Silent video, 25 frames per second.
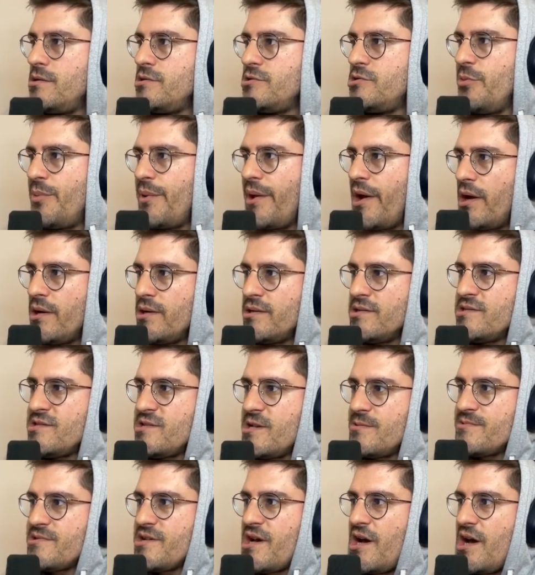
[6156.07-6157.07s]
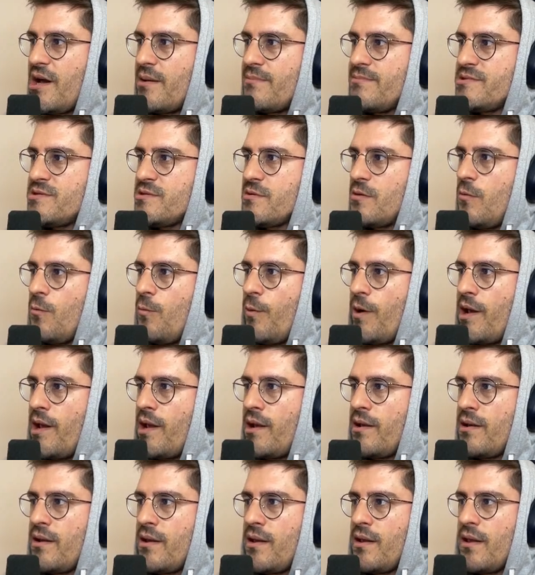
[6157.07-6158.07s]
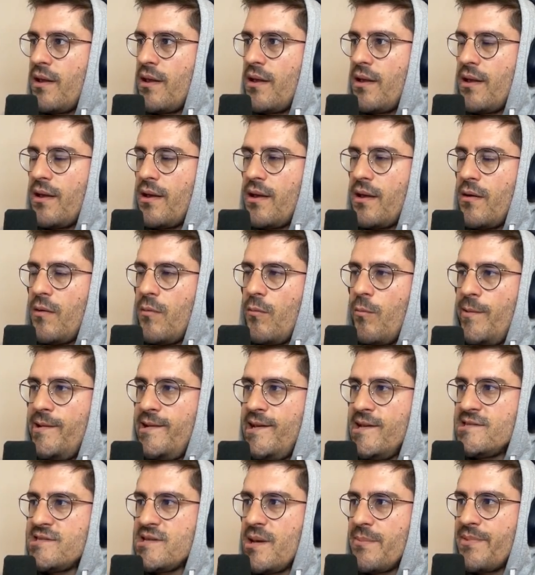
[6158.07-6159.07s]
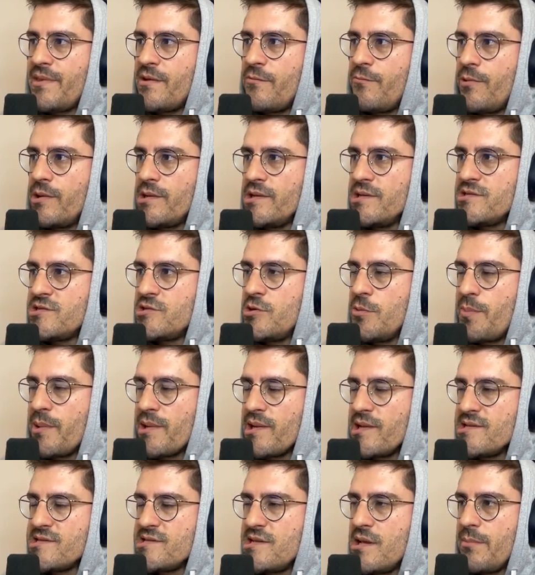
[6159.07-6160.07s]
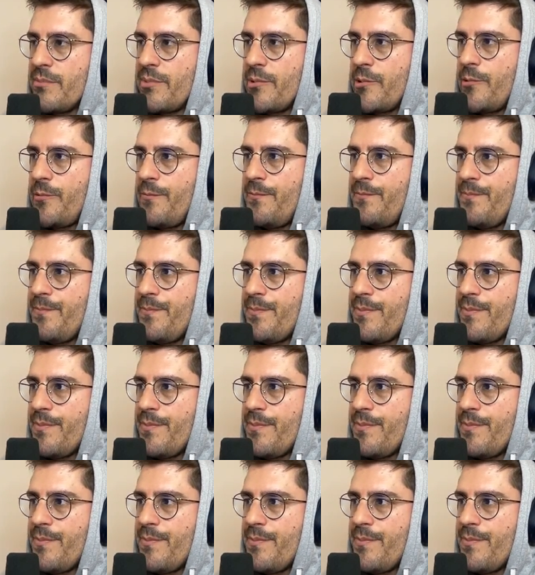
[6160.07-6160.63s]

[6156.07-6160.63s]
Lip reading: to be honest, sometimes when we need something really stupidly simple,